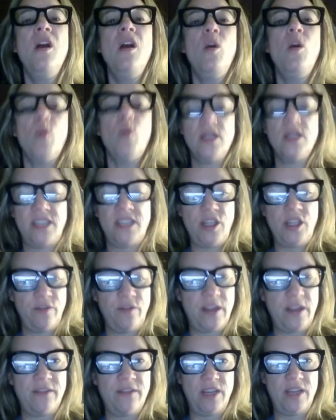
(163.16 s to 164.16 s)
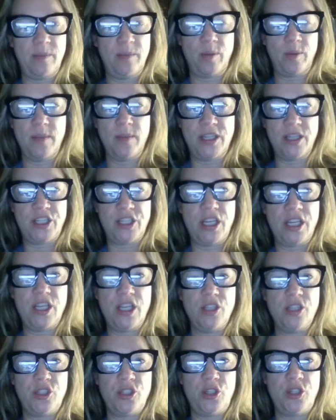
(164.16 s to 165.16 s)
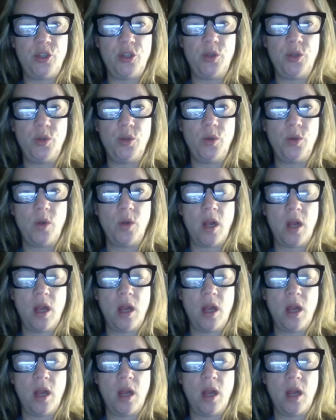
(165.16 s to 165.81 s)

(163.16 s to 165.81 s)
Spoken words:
Once that you've given it permission to